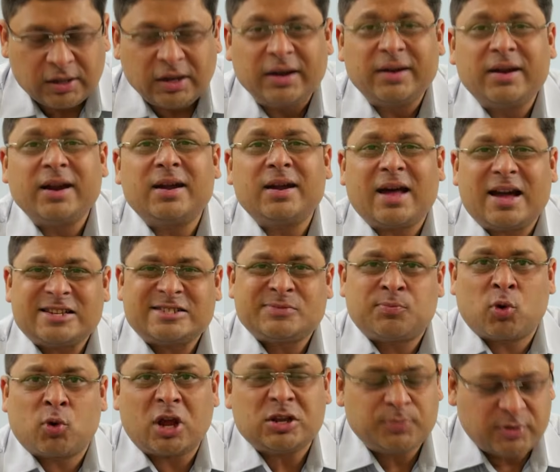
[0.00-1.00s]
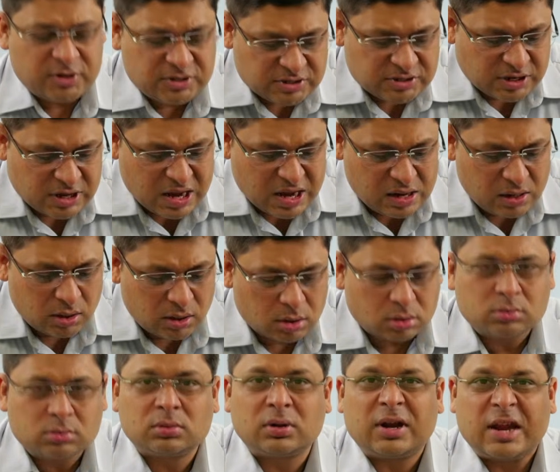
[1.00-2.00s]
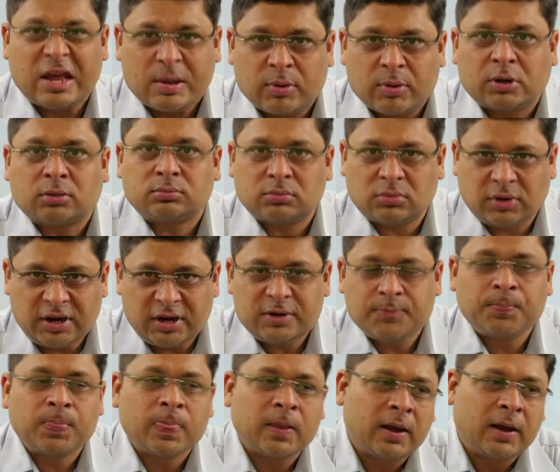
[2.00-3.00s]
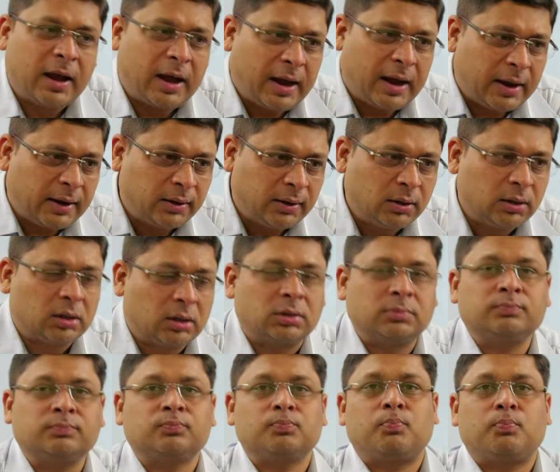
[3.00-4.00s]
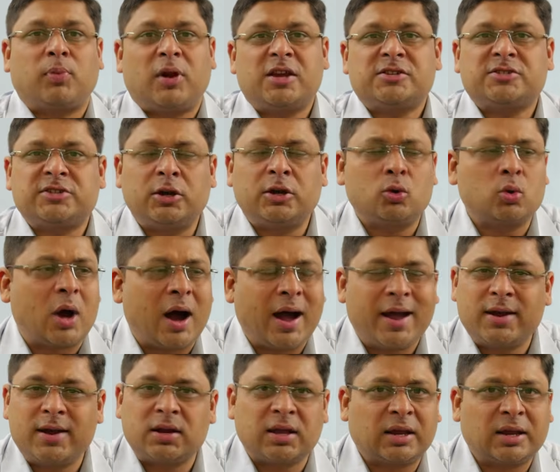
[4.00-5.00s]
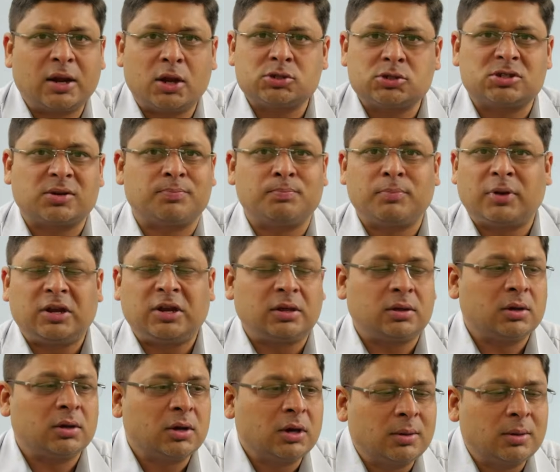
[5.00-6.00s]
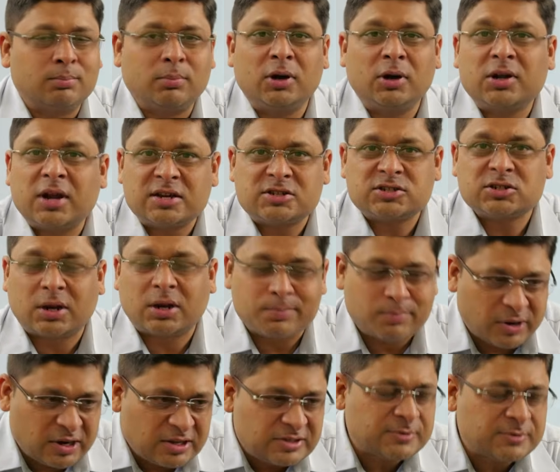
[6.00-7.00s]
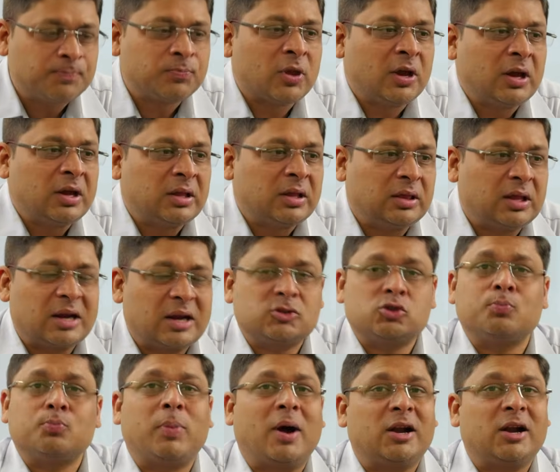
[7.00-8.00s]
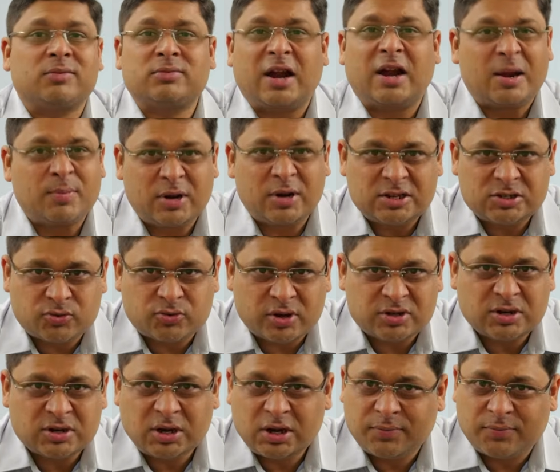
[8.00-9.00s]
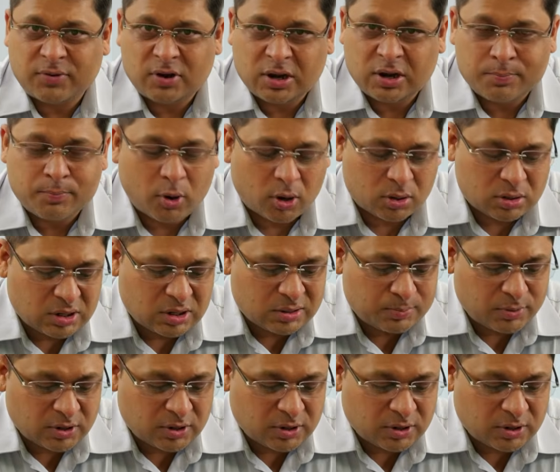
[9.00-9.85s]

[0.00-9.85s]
Indian diaspora has been skilled labor, right? And placed into higher echelons of many multinational companies. They're also part of the administration in different important